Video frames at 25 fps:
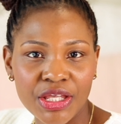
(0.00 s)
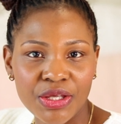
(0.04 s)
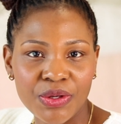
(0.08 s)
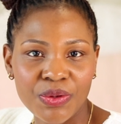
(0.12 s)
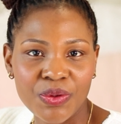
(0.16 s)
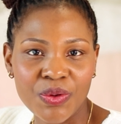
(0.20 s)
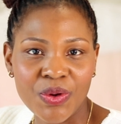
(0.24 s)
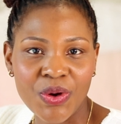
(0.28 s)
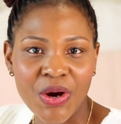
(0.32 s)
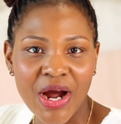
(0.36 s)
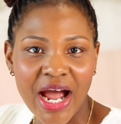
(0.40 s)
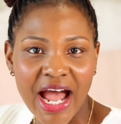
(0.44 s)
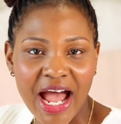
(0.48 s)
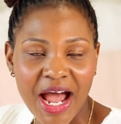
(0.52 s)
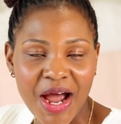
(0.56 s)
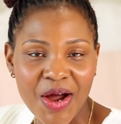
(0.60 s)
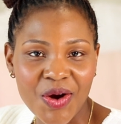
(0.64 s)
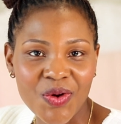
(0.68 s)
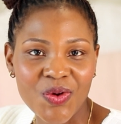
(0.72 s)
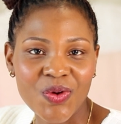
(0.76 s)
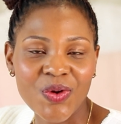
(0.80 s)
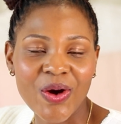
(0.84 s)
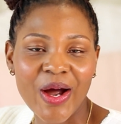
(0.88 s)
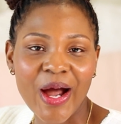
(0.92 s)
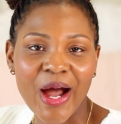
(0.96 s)
you
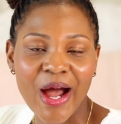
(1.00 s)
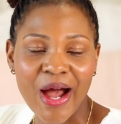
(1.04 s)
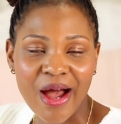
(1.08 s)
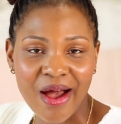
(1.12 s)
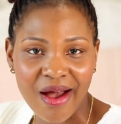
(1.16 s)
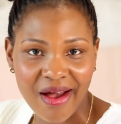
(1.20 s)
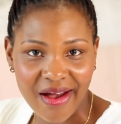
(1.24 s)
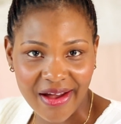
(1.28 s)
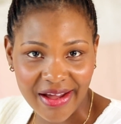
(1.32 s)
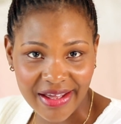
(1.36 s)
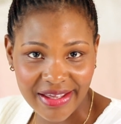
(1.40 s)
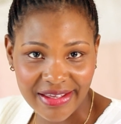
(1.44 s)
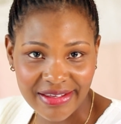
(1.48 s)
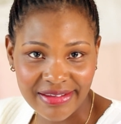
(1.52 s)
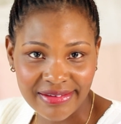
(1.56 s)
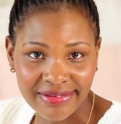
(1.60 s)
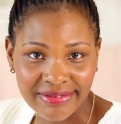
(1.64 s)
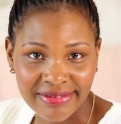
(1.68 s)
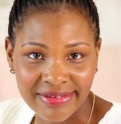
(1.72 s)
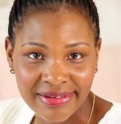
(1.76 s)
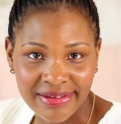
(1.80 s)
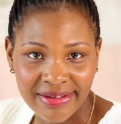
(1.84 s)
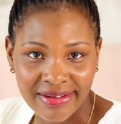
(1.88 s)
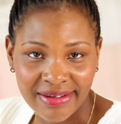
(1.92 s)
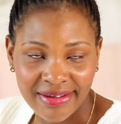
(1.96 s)
how I
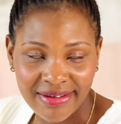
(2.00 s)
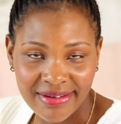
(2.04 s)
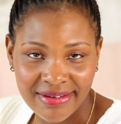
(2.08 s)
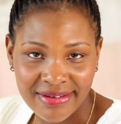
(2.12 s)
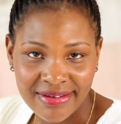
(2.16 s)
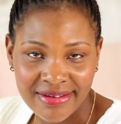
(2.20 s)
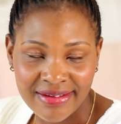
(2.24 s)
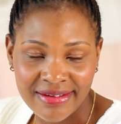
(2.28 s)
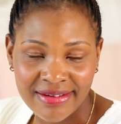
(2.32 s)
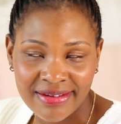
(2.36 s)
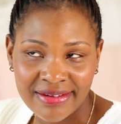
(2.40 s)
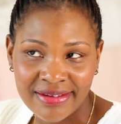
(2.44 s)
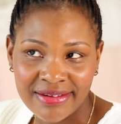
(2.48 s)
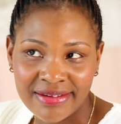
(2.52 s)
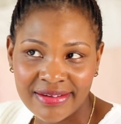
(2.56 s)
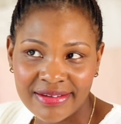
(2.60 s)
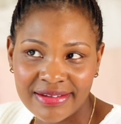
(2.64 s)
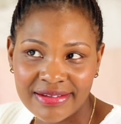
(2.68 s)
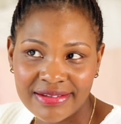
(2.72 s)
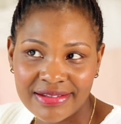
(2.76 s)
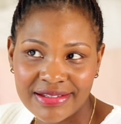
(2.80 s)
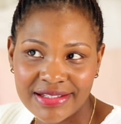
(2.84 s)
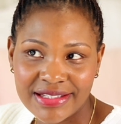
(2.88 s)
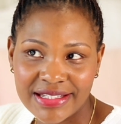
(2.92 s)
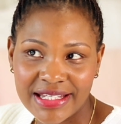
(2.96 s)

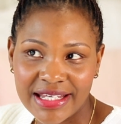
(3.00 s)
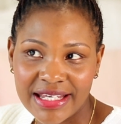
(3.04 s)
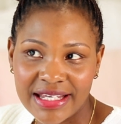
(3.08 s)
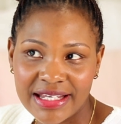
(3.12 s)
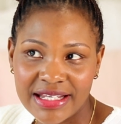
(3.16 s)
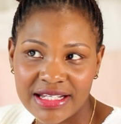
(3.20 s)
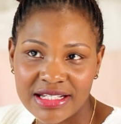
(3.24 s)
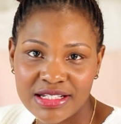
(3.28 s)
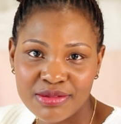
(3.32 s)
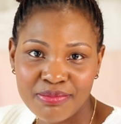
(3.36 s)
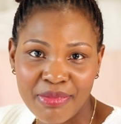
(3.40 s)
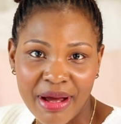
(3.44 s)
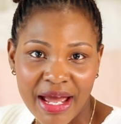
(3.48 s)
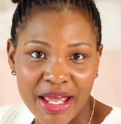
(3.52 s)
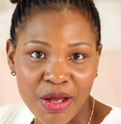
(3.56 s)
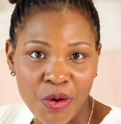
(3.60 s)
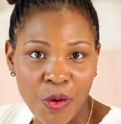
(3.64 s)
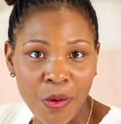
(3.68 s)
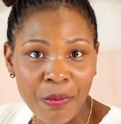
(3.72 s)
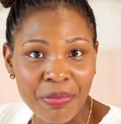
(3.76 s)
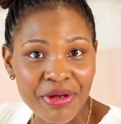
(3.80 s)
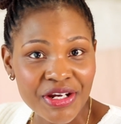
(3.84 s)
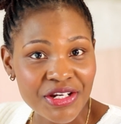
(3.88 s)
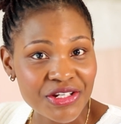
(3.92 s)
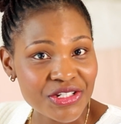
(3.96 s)
did my
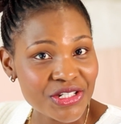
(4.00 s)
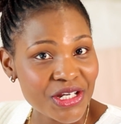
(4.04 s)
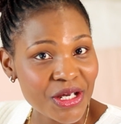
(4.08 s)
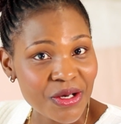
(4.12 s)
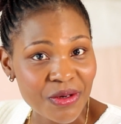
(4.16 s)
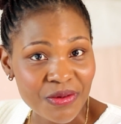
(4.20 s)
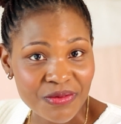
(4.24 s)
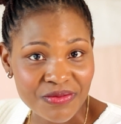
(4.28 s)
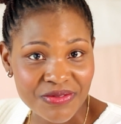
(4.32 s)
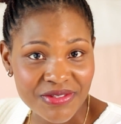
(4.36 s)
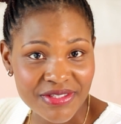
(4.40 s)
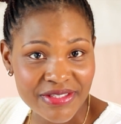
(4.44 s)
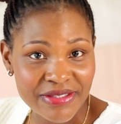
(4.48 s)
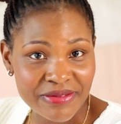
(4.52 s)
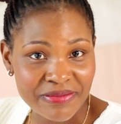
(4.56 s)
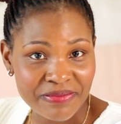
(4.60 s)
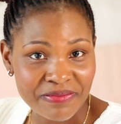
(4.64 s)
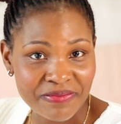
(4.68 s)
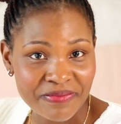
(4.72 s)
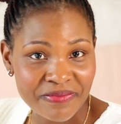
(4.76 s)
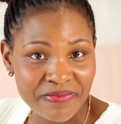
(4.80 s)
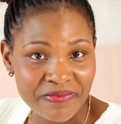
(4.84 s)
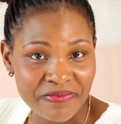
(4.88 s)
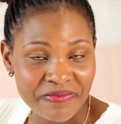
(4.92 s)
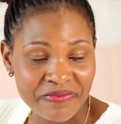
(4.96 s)
open shelves,
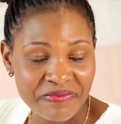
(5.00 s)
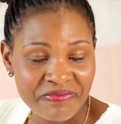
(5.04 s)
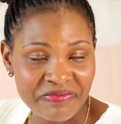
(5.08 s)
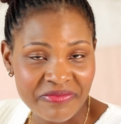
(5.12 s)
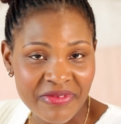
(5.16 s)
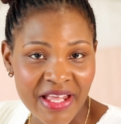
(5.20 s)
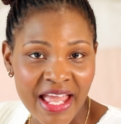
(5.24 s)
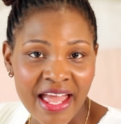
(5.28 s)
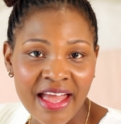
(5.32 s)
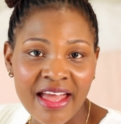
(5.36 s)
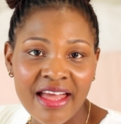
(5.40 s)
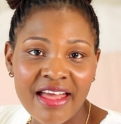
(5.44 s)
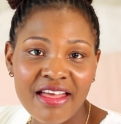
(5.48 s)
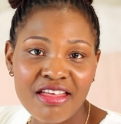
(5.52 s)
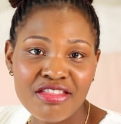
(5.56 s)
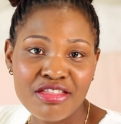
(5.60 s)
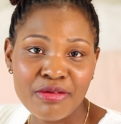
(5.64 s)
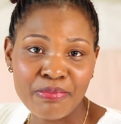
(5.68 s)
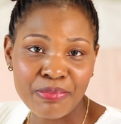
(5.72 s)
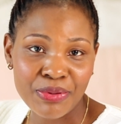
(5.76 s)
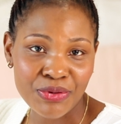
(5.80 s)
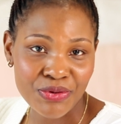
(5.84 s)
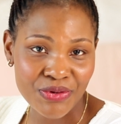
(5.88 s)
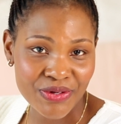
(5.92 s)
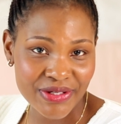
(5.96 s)
the
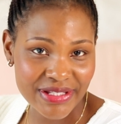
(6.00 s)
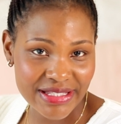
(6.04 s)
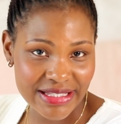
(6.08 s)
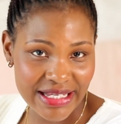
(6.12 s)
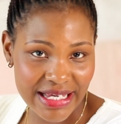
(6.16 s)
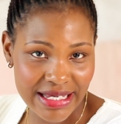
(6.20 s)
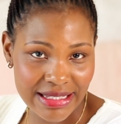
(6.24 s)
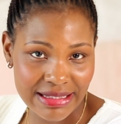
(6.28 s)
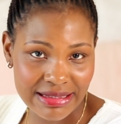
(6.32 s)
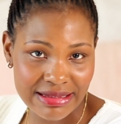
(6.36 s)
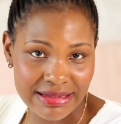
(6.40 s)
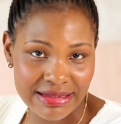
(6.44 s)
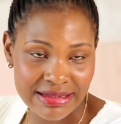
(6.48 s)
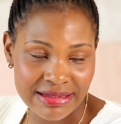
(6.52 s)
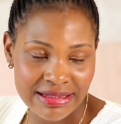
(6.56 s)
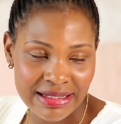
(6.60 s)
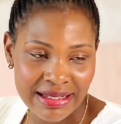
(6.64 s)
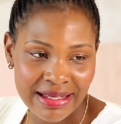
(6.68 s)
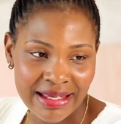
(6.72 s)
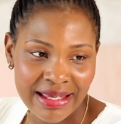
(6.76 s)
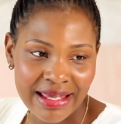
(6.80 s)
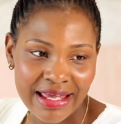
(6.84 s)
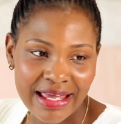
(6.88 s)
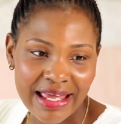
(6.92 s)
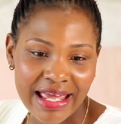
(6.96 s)
process,
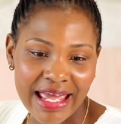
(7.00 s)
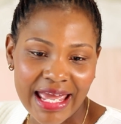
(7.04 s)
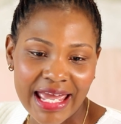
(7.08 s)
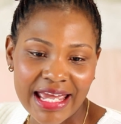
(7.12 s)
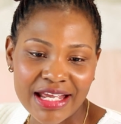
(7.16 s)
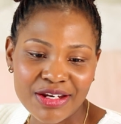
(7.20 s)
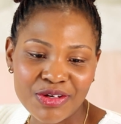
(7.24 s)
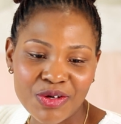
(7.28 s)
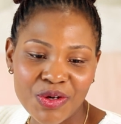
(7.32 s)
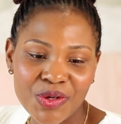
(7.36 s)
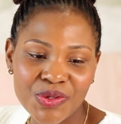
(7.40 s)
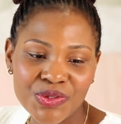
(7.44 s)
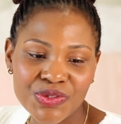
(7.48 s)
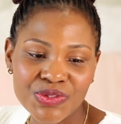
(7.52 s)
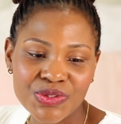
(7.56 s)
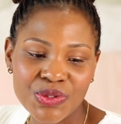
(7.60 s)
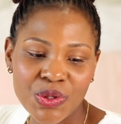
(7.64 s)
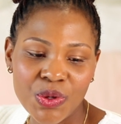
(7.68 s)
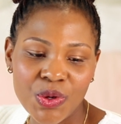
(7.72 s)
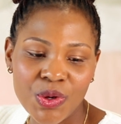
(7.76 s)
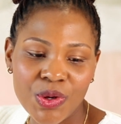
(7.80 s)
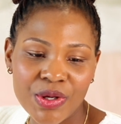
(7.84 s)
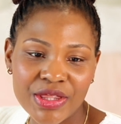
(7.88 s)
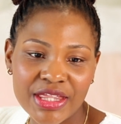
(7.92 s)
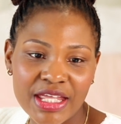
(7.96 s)
and
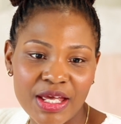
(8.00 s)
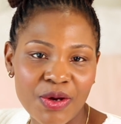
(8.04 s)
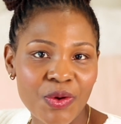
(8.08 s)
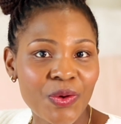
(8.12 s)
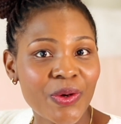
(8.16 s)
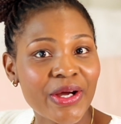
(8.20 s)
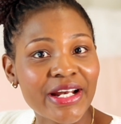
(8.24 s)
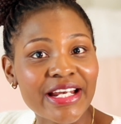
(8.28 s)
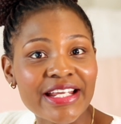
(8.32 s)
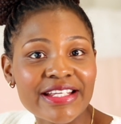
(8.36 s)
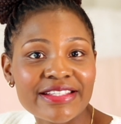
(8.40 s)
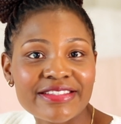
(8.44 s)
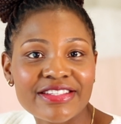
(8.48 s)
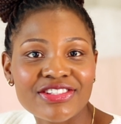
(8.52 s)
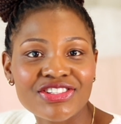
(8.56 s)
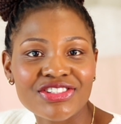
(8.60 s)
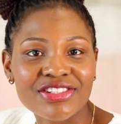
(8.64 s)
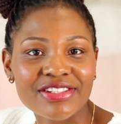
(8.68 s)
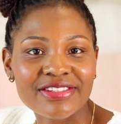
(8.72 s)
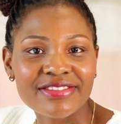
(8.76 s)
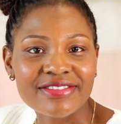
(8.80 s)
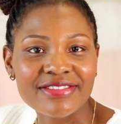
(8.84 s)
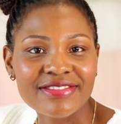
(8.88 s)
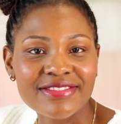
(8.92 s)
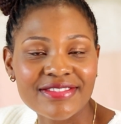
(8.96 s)
also the
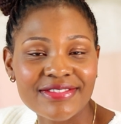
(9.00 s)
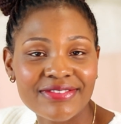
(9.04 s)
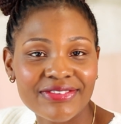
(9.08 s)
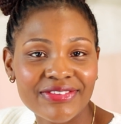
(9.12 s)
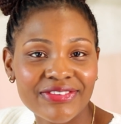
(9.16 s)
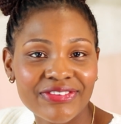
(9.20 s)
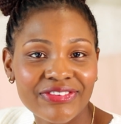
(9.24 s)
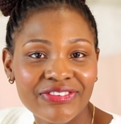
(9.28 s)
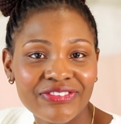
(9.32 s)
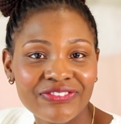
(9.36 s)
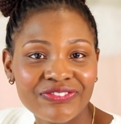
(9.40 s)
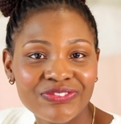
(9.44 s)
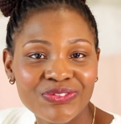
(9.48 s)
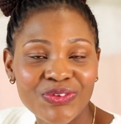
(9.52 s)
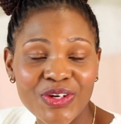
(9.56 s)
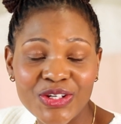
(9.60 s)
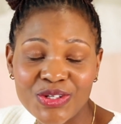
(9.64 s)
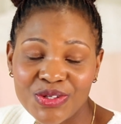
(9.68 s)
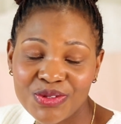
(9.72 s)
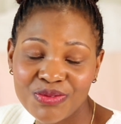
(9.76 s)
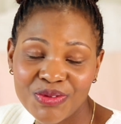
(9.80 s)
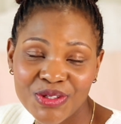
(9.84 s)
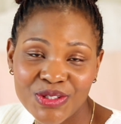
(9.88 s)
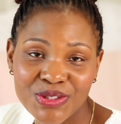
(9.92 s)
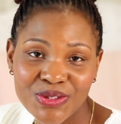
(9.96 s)
organization. So why
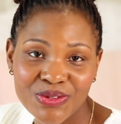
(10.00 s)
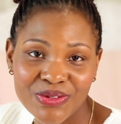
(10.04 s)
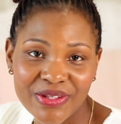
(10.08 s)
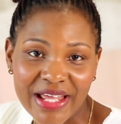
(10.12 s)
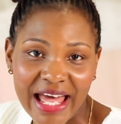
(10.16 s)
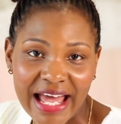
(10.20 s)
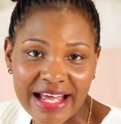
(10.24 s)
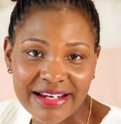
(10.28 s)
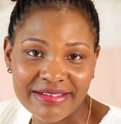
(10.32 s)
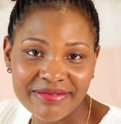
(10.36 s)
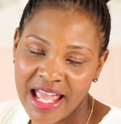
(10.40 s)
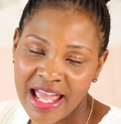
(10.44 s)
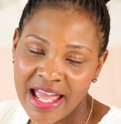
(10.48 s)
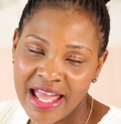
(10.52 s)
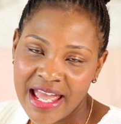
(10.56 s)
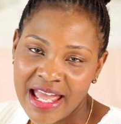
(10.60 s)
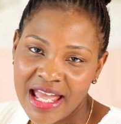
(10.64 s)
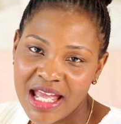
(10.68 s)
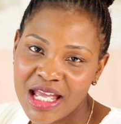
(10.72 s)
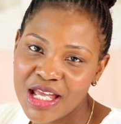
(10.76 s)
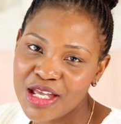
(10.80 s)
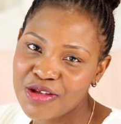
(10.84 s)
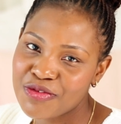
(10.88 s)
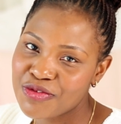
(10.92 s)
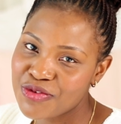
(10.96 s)
don't we do that?
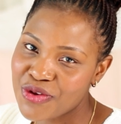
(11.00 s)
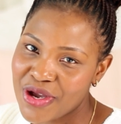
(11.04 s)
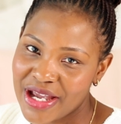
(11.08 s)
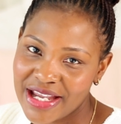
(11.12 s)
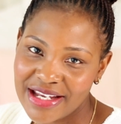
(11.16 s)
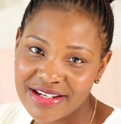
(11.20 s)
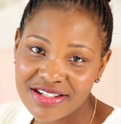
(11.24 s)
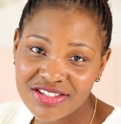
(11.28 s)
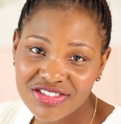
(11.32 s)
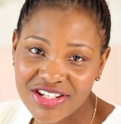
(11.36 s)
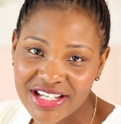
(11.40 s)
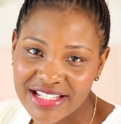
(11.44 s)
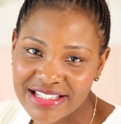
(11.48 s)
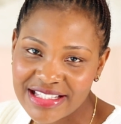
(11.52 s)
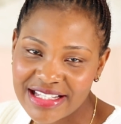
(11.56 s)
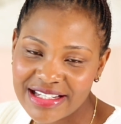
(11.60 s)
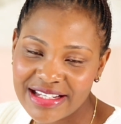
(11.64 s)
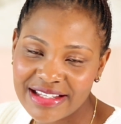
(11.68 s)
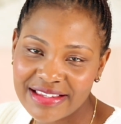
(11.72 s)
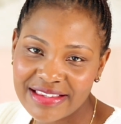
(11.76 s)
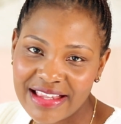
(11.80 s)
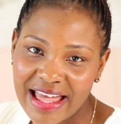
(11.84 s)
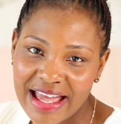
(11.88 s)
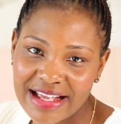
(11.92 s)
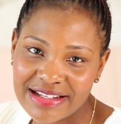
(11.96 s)
If you are interested
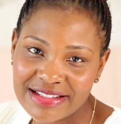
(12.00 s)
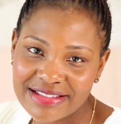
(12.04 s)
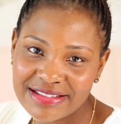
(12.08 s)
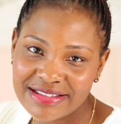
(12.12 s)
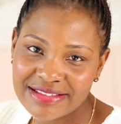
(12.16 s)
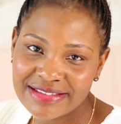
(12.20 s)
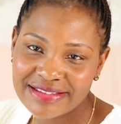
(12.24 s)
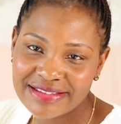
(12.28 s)
in that